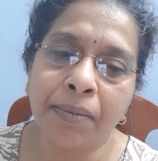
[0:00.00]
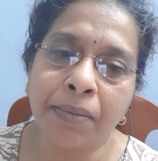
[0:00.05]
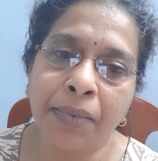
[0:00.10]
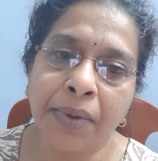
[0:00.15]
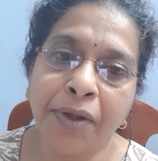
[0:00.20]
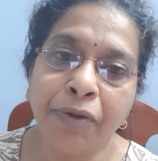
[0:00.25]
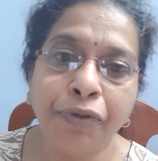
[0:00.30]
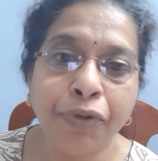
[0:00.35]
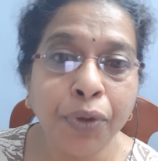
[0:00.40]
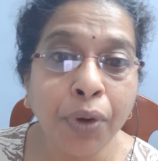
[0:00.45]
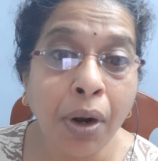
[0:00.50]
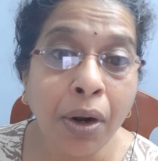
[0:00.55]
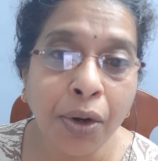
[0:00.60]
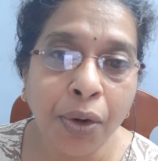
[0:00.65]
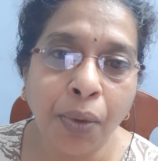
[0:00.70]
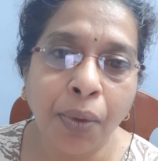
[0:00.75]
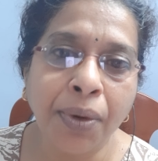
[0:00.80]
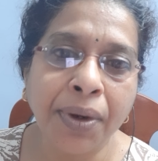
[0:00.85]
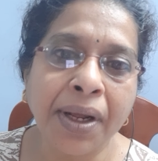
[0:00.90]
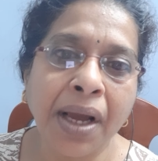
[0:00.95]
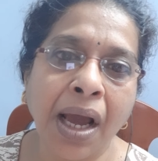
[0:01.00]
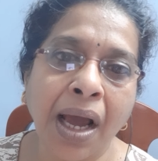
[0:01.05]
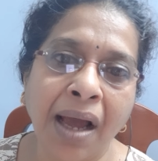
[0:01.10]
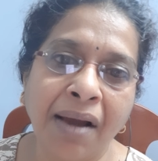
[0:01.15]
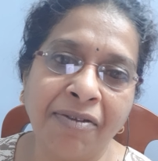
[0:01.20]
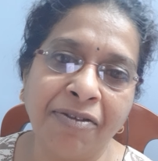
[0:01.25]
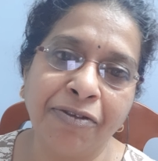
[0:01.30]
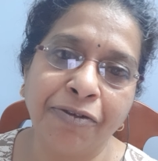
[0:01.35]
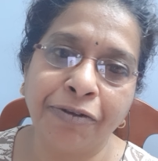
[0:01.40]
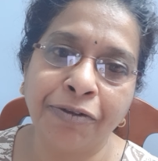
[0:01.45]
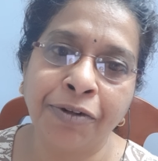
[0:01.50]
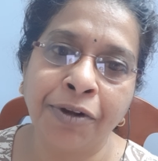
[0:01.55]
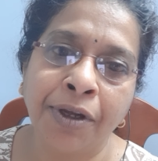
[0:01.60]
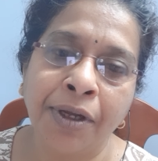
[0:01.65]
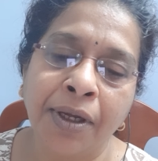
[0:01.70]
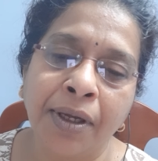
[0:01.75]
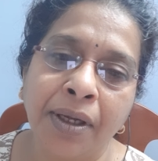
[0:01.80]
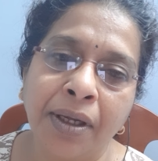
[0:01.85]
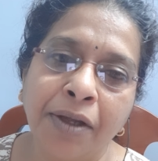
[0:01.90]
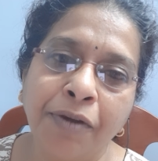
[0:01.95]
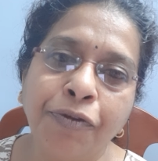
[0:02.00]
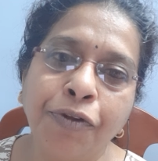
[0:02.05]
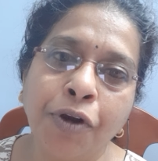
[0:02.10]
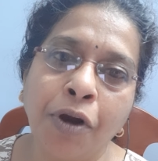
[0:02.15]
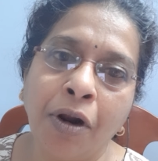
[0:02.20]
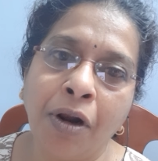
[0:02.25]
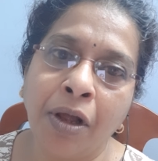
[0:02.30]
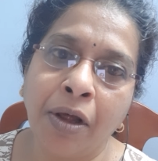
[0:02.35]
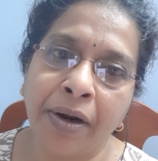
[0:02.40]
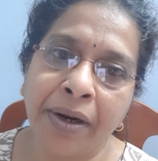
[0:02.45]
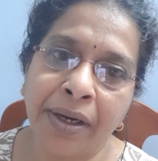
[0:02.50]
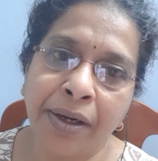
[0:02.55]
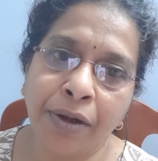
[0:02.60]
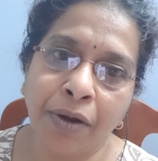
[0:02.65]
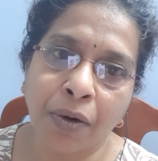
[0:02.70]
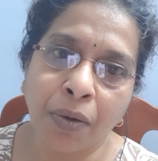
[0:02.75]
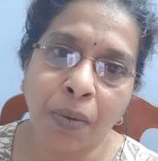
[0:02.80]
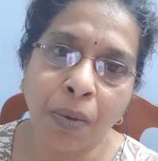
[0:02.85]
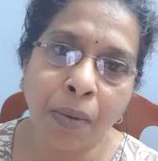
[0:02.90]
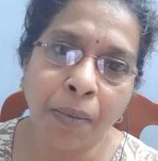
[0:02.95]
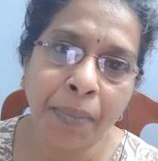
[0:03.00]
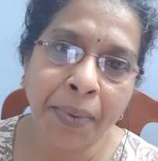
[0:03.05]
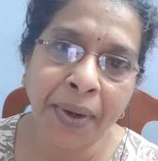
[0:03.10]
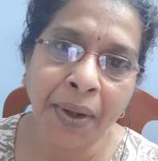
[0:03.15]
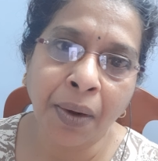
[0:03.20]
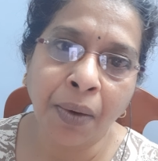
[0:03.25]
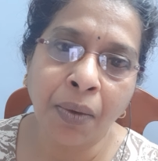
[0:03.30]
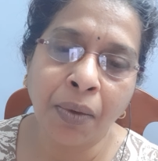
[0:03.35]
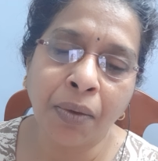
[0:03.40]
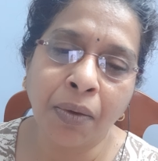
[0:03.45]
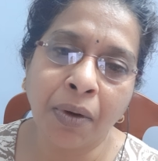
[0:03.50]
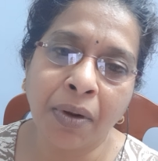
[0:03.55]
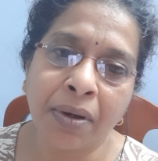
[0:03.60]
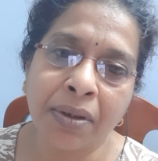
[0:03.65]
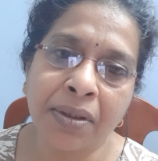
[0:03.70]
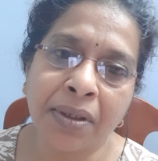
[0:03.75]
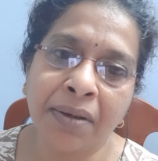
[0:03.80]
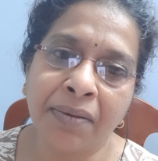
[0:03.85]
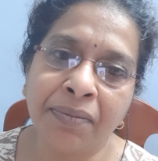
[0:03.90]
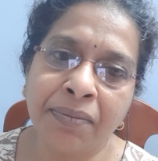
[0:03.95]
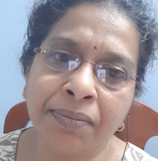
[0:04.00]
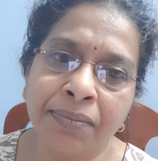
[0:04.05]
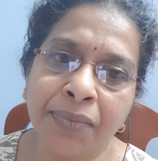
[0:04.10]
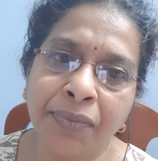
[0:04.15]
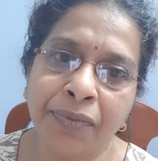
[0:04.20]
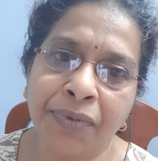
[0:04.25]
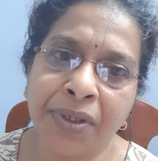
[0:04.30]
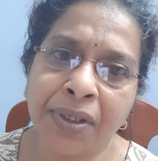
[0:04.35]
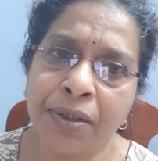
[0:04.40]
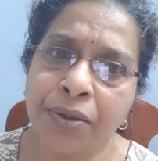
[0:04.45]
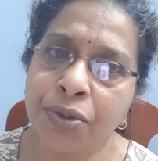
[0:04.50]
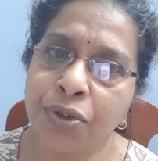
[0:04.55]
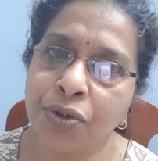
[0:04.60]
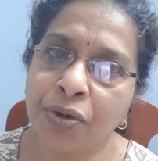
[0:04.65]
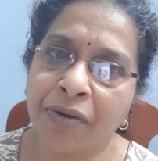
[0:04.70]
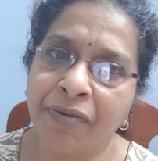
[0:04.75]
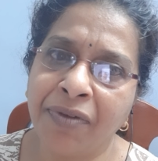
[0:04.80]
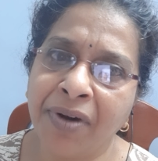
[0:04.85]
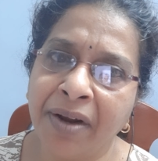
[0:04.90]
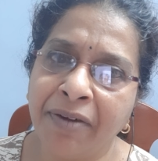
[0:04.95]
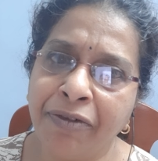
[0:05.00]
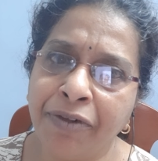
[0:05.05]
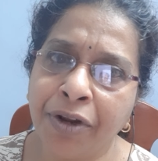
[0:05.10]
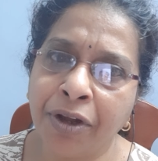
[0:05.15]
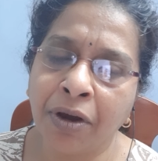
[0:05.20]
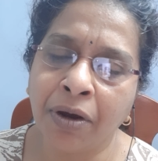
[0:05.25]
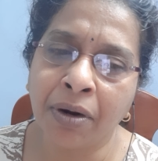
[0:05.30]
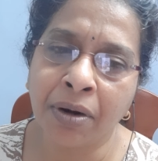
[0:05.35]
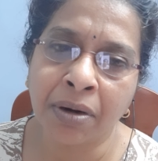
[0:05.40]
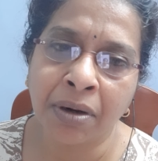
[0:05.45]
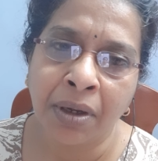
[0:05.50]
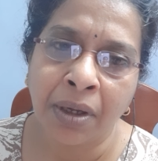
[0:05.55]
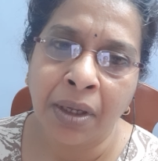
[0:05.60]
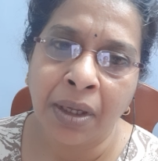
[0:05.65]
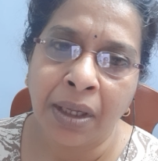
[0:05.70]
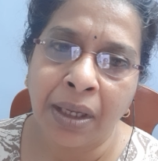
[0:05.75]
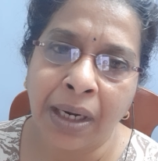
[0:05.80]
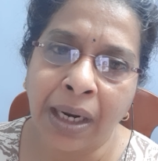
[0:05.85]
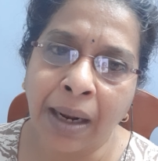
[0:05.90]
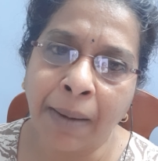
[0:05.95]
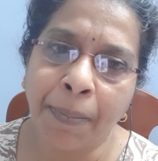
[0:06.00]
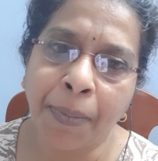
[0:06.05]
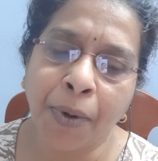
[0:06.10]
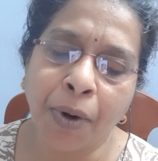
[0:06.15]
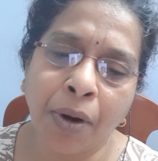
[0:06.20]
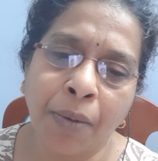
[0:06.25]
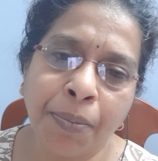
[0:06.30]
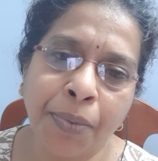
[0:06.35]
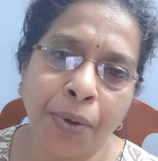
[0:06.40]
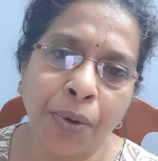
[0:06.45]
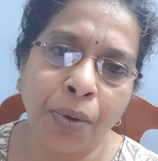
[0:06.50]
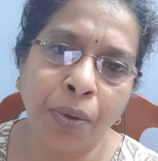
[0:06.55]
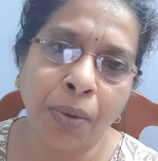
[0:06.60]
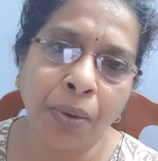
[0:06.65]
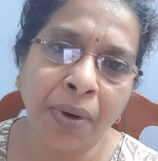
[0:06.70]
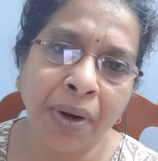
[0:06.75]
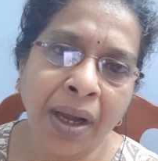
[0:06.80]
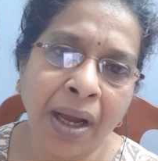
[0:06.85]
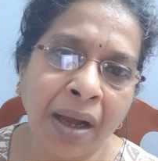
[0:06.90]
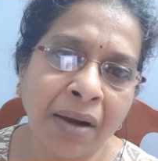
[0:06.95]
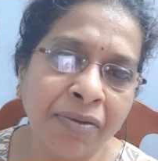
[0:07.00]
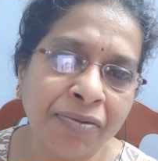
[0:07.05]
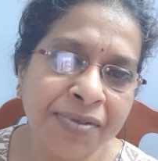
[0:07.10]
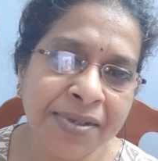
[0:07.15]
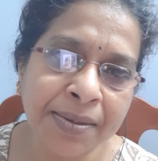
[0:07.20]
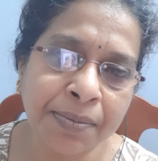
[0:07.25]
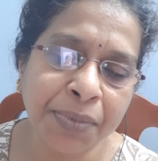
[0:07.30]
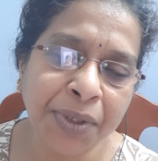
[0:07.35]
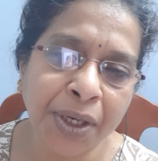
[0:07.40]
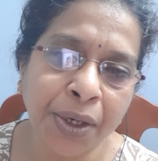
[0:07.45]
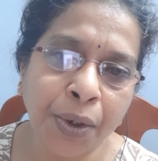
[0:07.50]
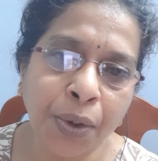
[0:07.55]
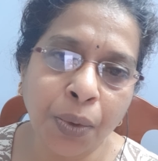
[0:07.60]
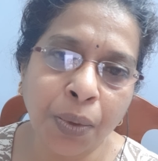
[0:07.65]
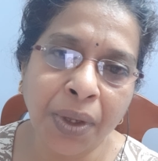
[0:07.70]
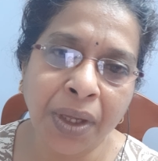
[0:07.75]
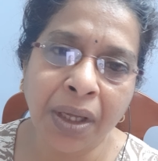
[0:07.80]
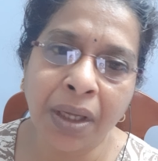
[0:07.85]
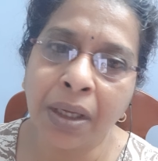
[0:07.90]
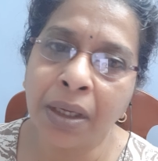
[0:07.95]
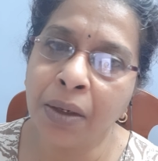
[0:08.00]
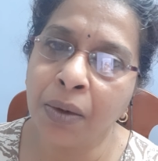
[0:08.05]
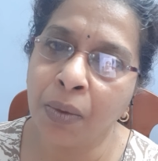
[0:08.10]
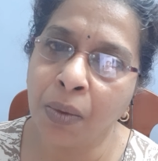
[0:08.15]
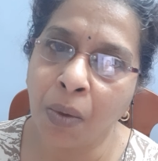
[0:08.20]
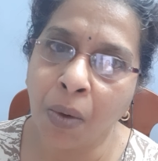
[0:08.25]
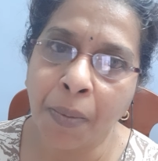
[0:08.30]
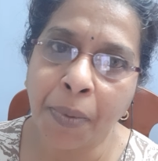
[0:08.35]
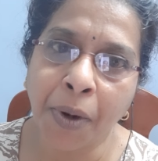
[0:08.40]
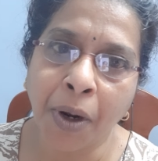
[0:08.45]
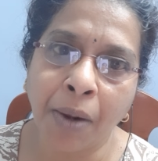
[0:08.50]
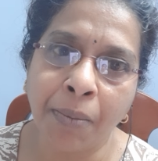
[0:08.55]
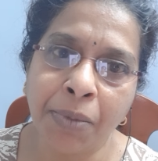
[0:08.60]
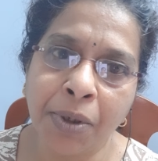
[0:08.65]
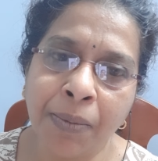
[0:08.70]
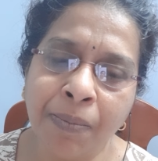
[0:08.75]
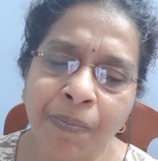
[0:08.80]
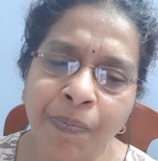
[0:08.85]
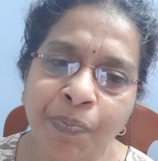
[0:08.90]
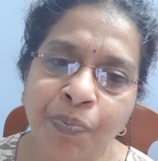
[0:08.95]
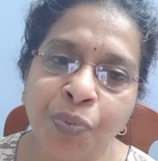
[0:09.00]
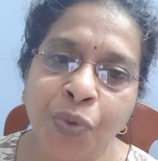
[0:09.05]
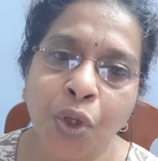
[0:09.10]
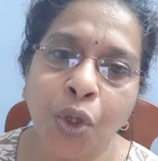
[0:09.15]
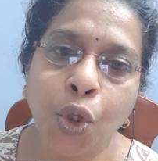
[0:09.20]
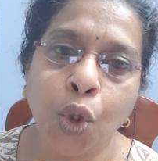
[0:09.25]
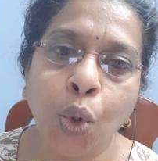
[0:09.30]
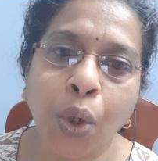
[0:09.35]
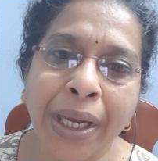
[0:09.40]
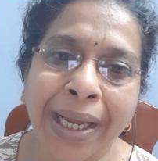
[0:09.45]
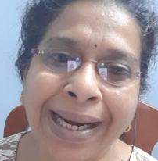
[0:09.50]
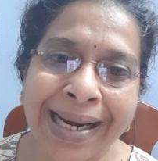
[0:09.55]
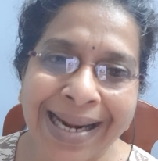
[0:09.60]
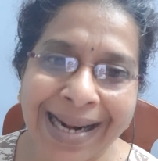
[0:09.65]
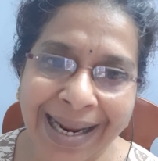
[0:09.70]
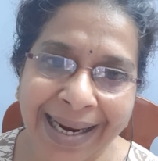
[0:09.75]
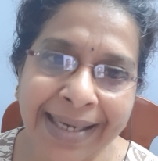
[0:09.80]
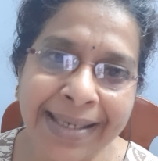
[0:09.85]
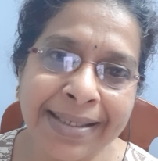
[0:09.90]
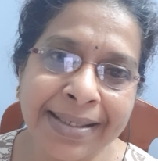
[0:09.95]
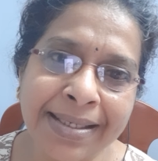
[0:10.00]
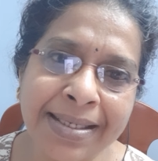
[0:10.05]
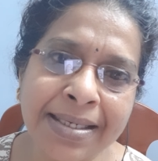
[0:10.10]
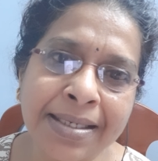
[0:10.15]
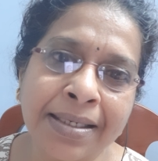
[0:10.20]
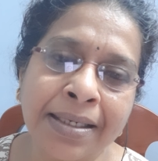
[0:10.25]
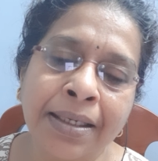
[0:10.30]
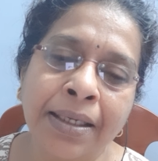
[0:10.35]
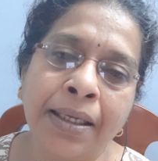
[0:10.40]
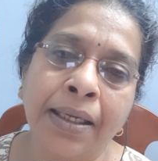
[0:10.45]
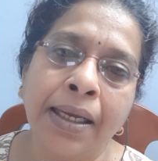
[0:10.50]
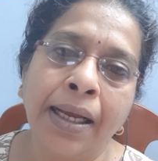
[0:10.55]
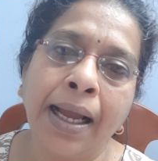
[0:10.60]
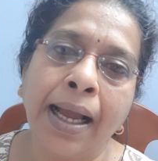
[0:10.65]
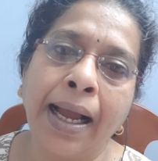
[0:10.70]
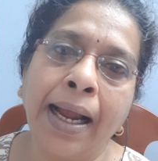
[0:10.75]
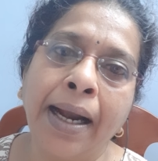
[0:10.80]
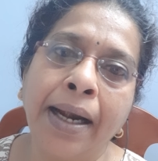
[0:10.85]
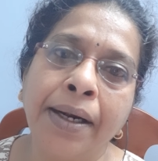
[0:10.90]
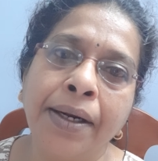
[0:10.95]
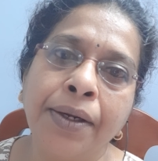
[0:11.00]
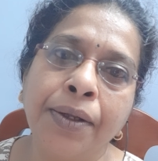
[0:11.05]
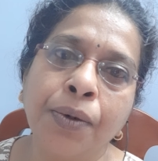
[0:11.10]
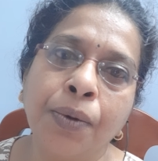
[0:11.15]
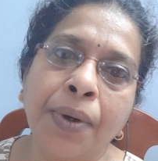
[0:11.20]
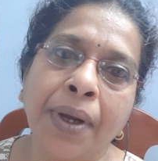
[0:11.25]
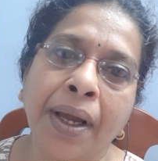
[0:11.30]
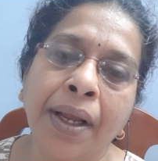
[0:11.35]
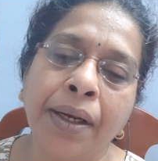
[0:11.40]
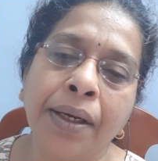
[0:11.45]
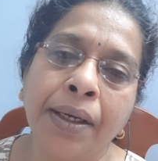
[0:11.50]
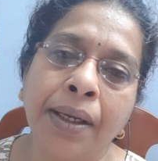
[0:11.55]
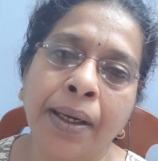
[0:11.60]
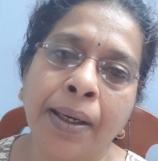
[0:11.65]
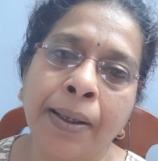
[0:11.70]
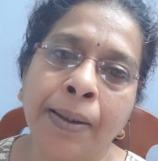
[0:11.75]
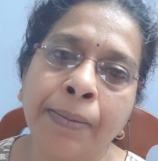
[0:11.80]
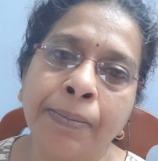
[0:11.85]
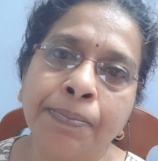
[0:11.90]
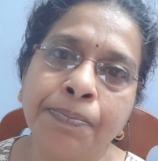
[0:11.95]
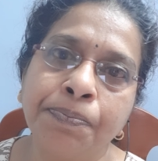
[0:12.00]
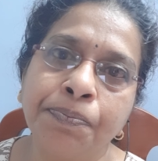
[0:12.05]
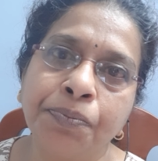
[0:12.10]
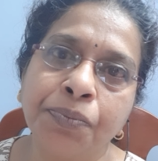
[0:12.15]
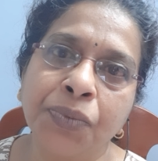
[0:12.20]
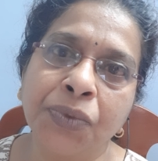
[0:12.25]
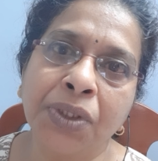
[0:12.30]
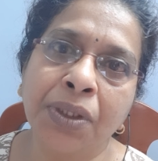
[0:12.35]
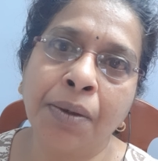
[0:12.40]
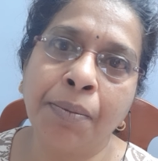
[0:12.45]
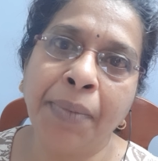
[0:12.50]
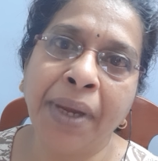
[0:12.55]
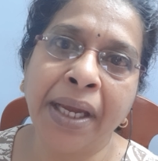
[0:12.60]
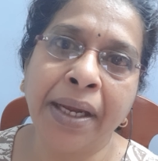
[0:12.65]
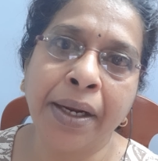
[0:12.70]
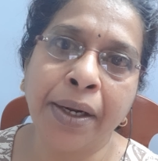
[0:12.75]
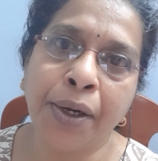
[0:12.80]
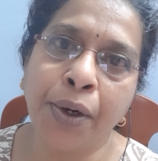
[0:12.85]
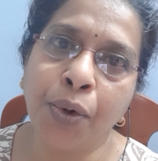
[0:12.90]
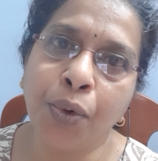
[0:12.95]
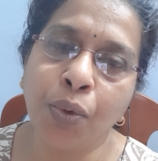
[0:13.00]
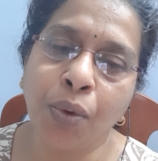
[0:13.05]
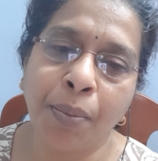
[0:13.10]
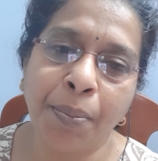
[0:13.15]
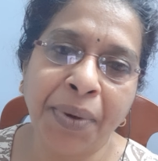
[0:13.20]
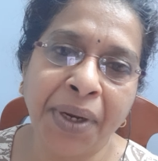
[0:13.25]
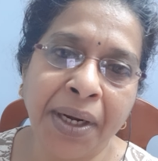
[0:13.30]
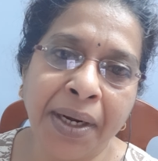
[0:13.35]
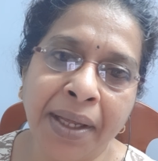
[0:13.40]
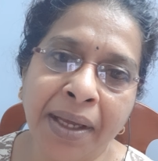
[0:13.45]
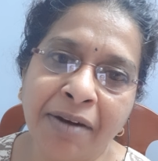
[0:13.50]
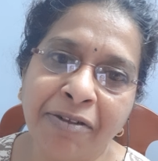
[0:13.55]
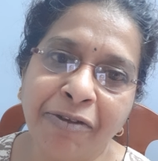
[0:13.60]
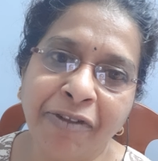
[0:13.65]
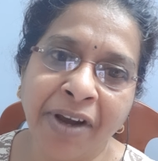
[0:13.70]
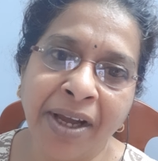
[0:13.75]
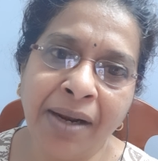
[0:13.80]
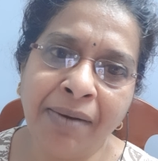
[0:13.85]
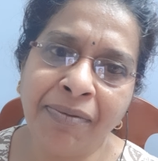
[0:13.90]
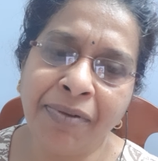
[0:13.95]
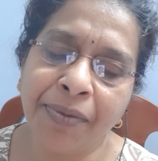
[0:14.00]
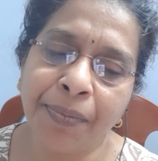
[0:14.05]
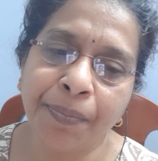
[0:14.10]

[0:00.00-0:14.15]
if you all don't have, if you all are in your hometown or in a village, you have left your laptop, you don't have something to key in, no problem. You can write it, and you can make it into a PDF file,